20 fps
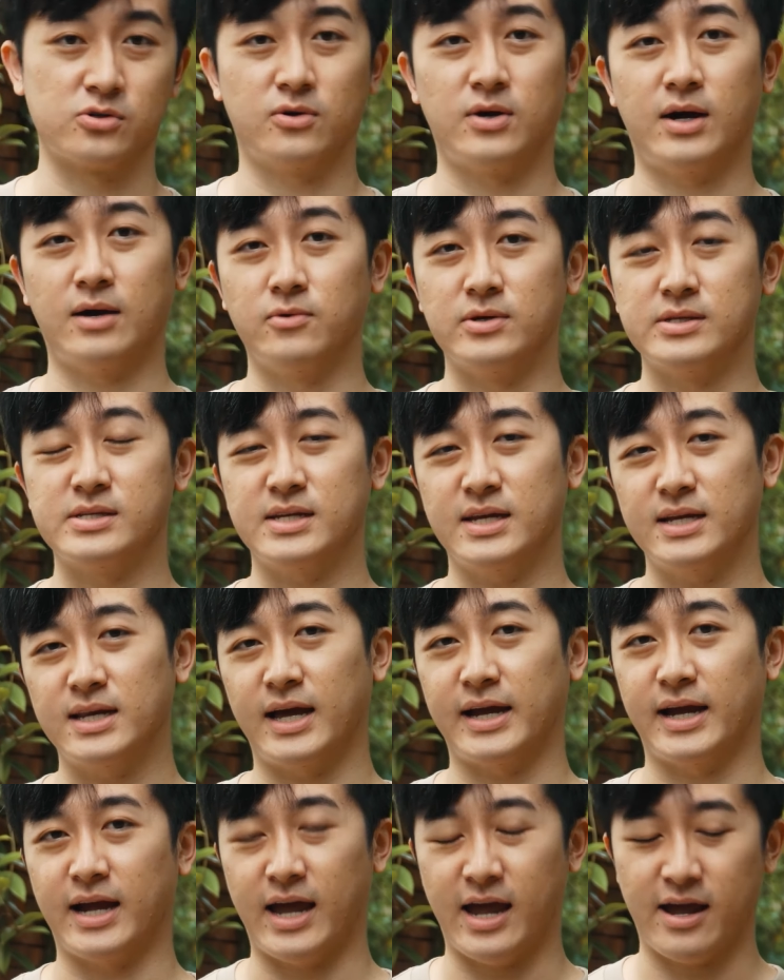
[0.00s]
So I would say
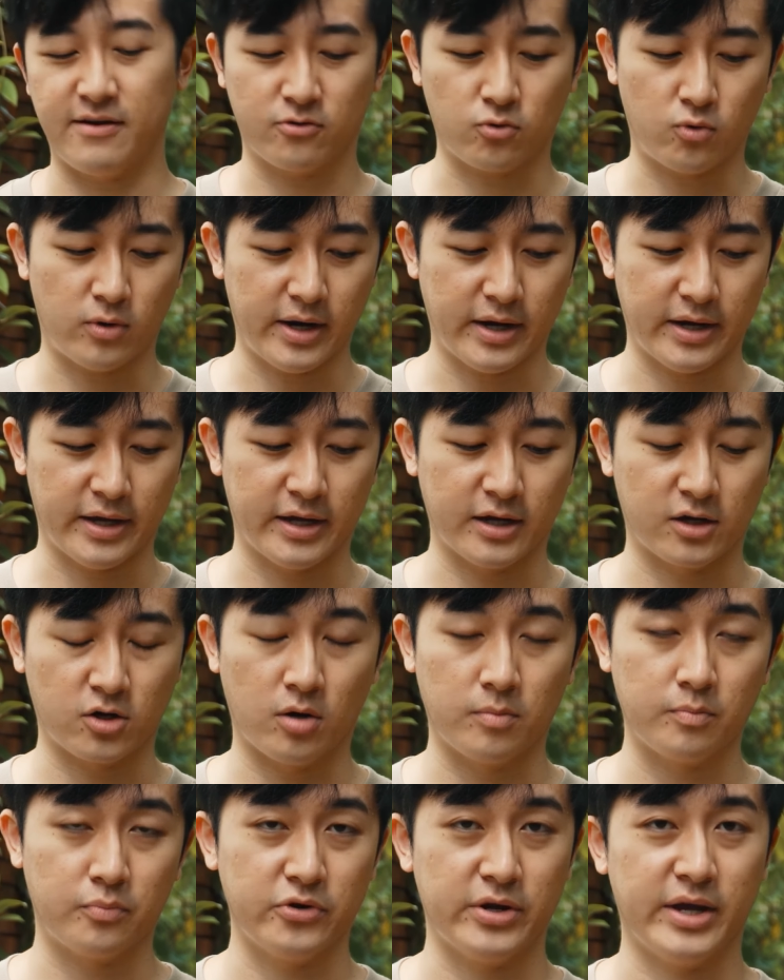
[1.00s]
like I have quite a
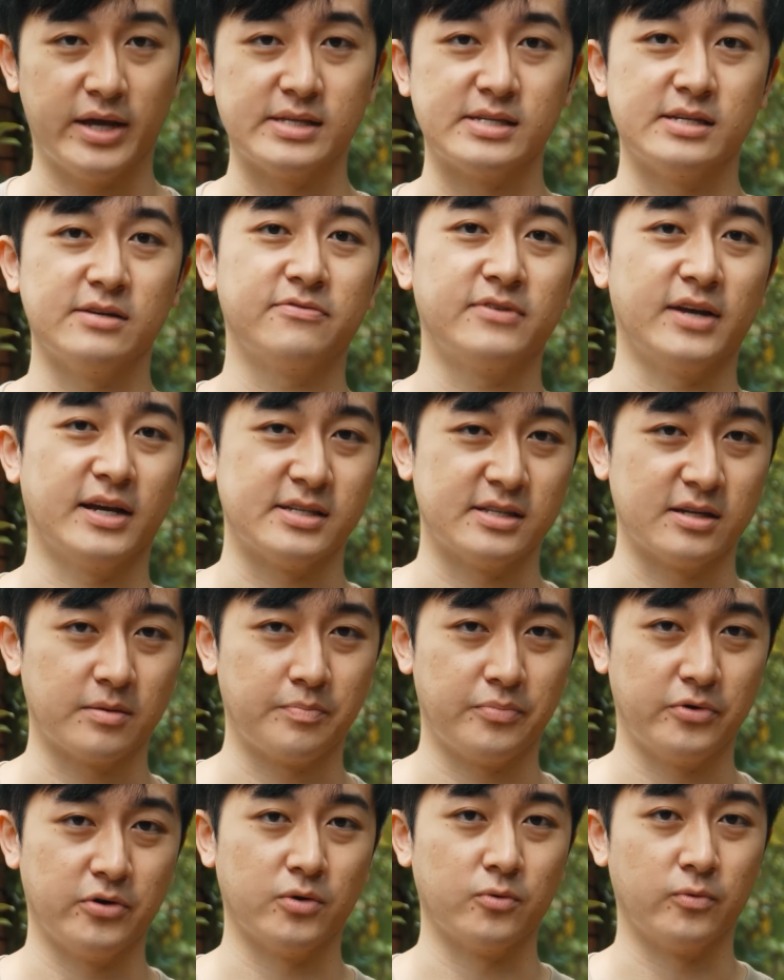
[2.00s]
comprehensive testing
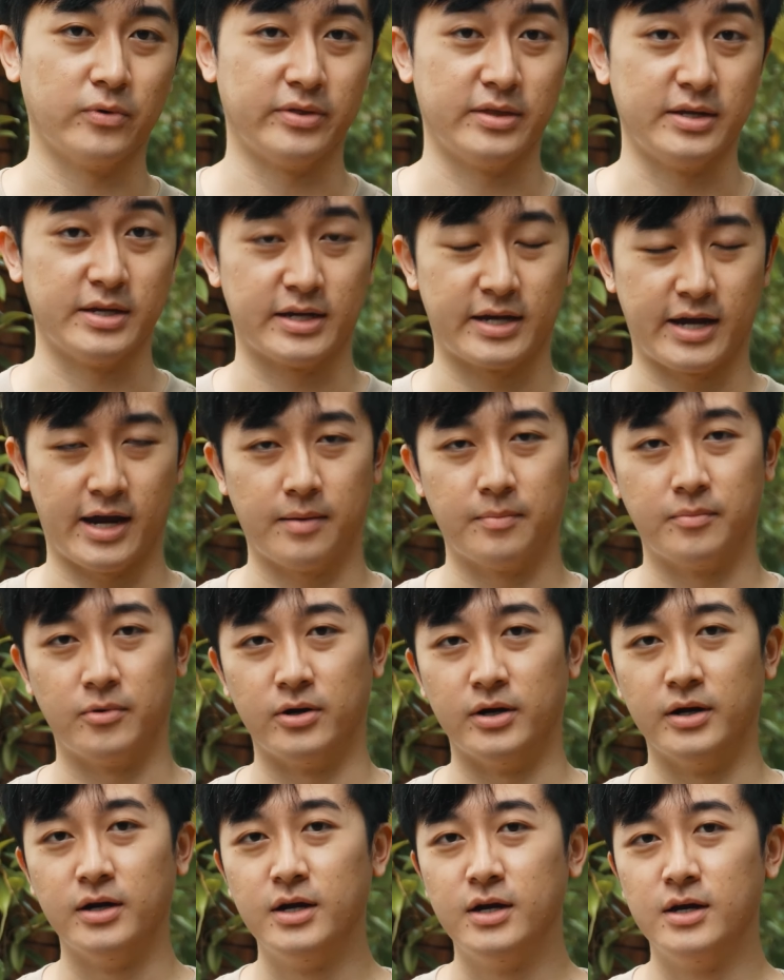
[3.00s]
period with the
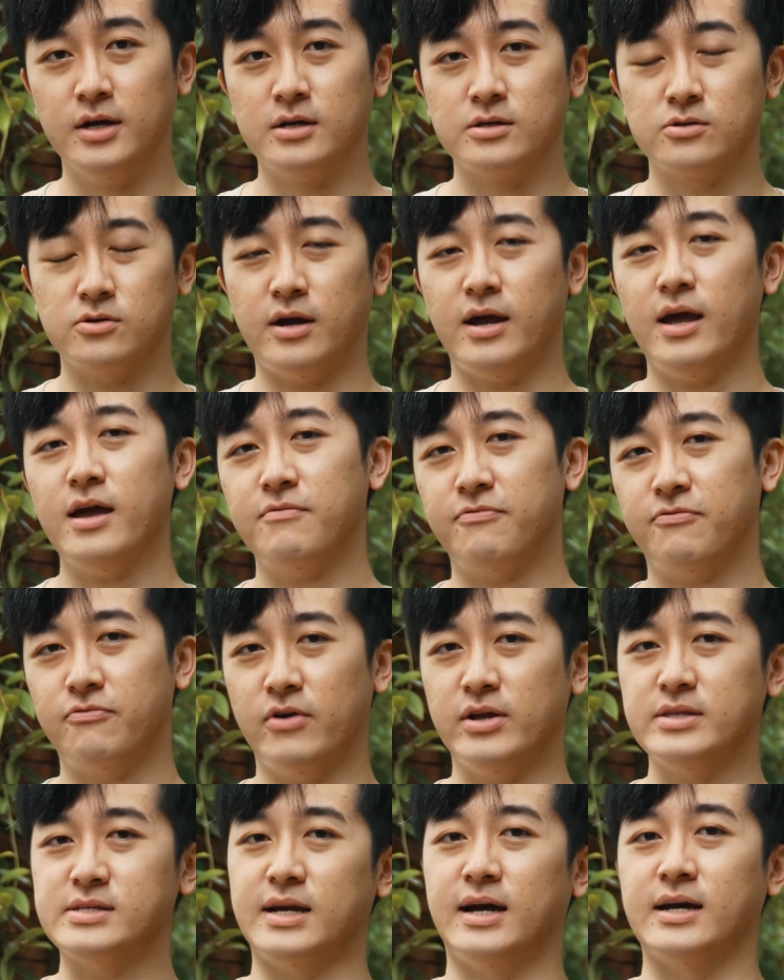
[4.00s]
camera. So I had
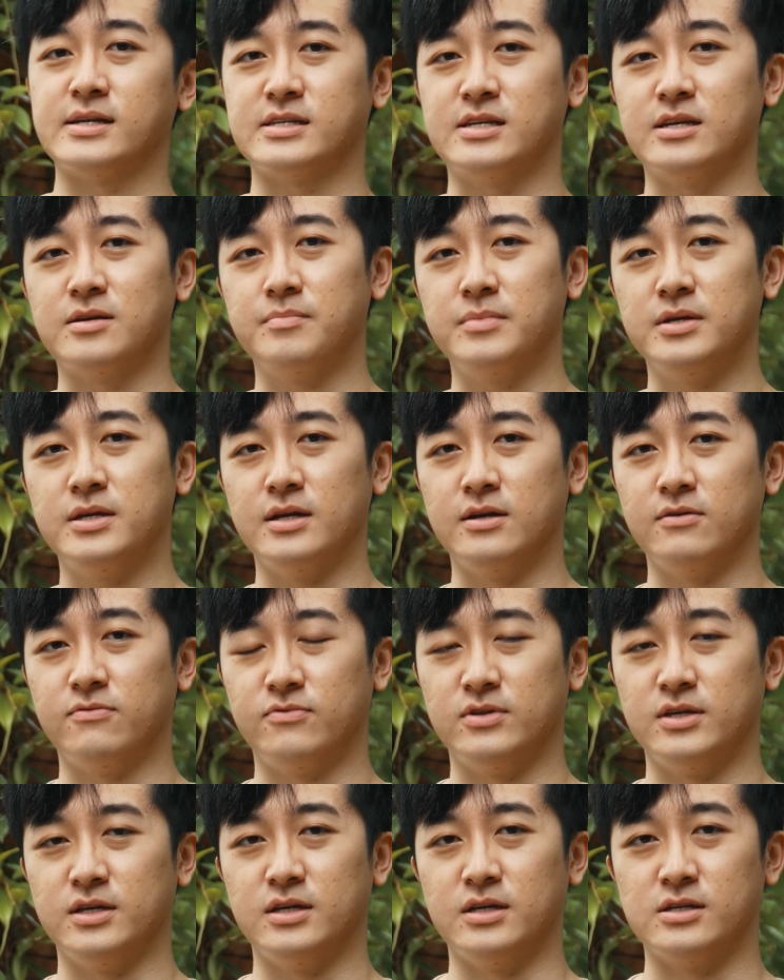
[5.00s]
friends asking me
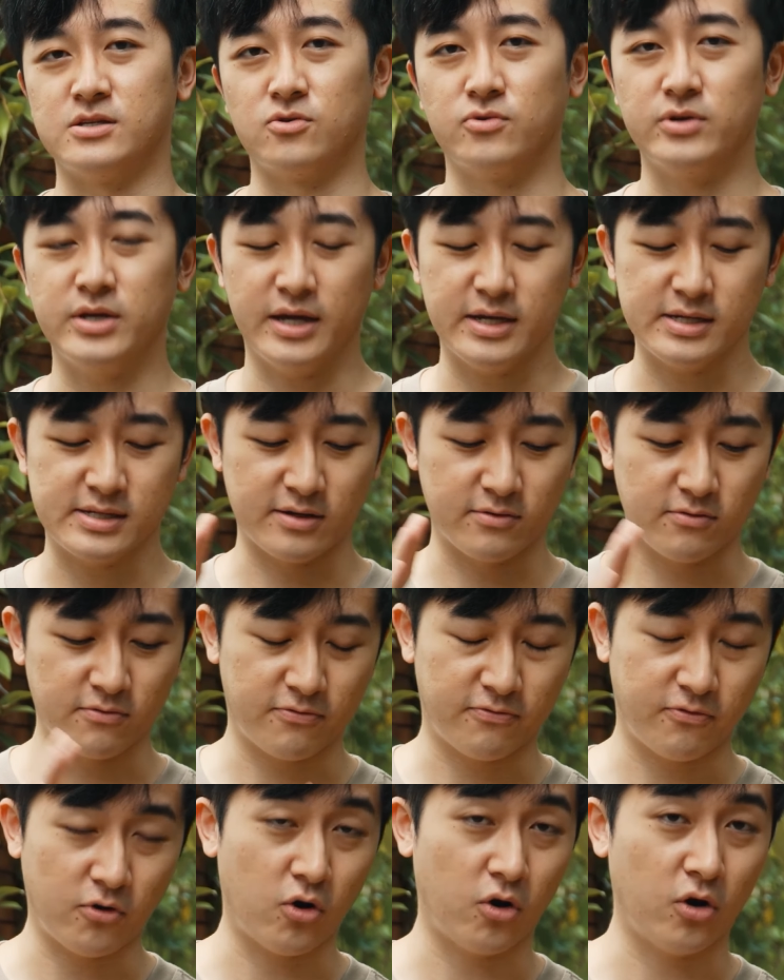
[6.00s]
if the Sony a7
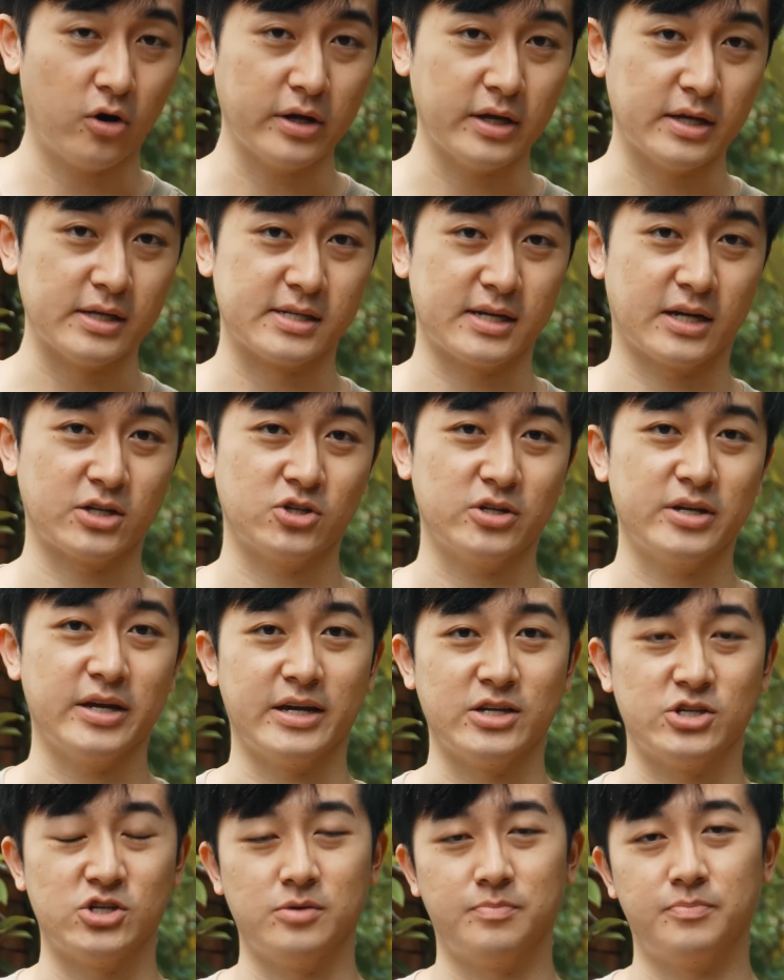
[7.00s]
IV is actually
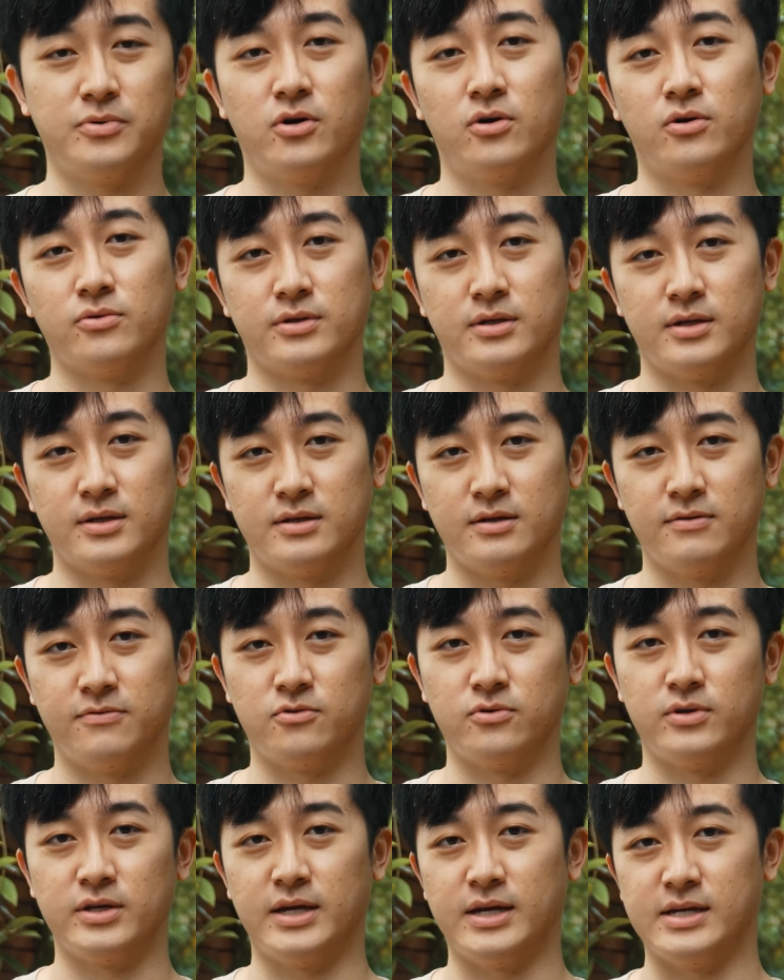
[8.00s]
a cheaper alternative
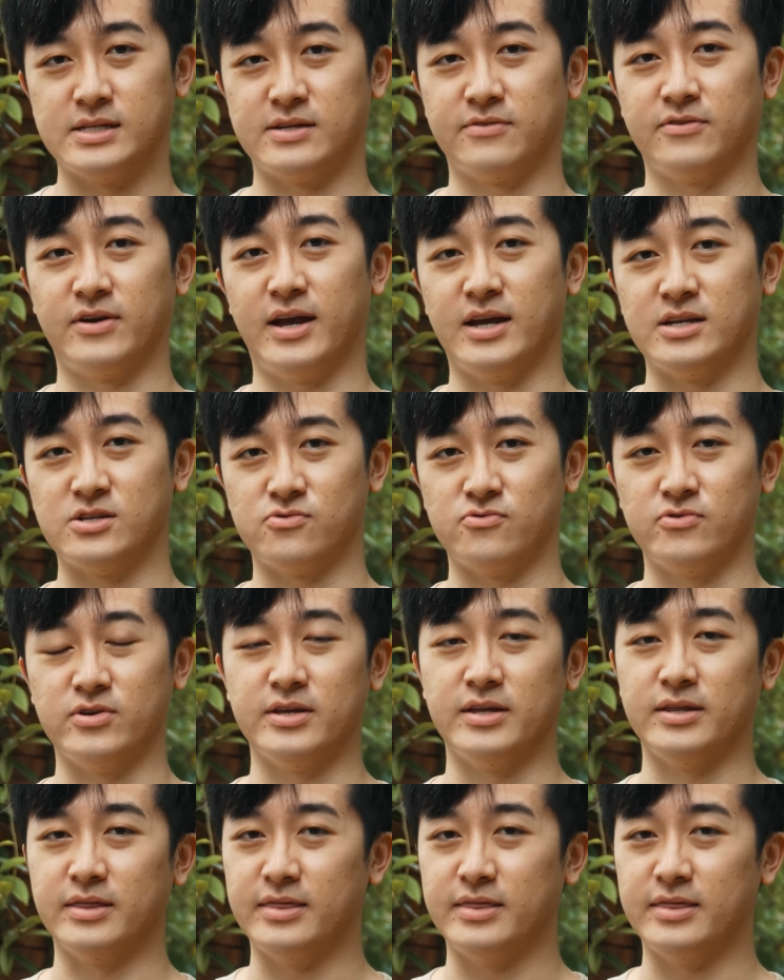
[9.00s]
to the a7S III.